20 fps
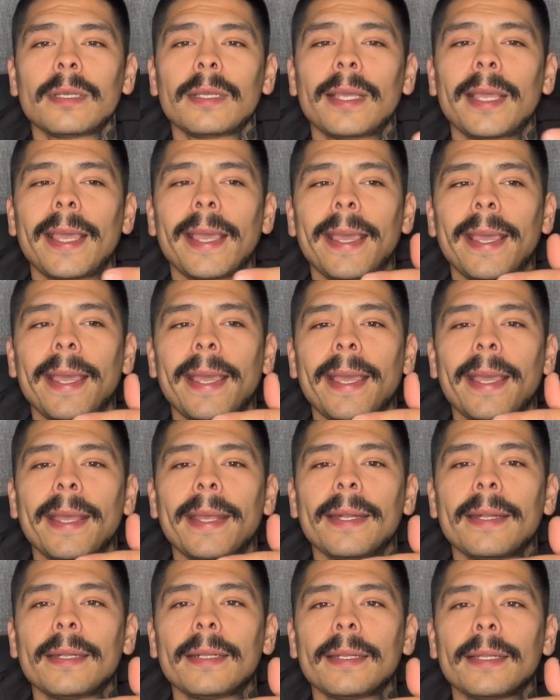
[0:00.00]

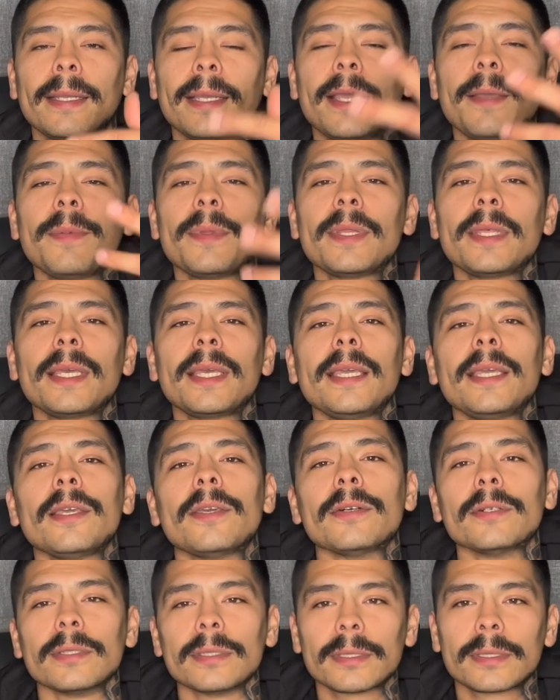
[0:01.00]
and giving the
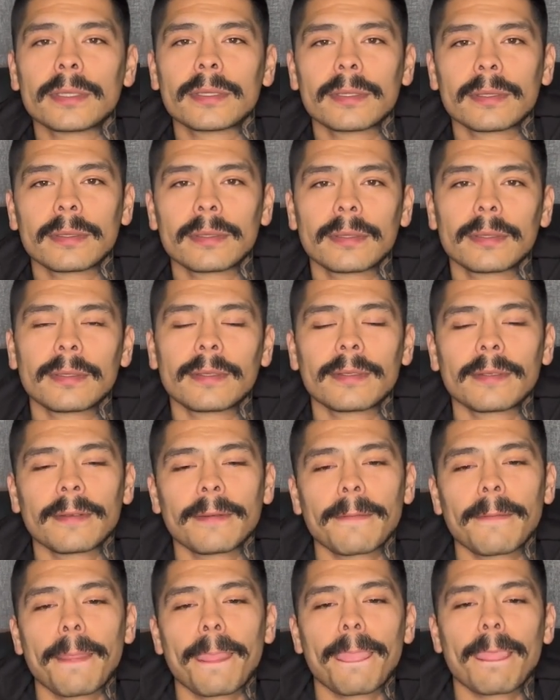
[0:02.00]
Eagles.
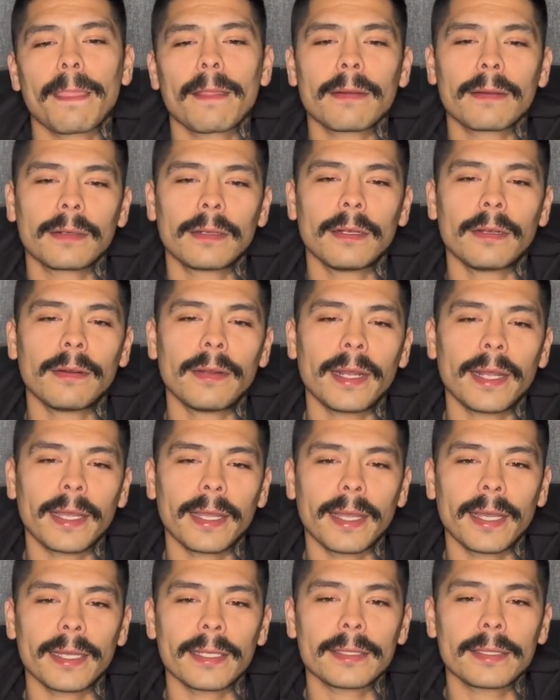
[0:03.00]
All right,
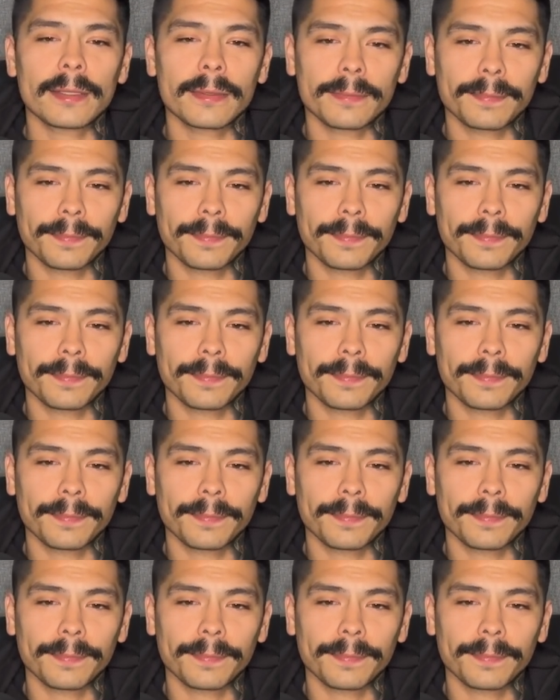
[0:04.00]
guys.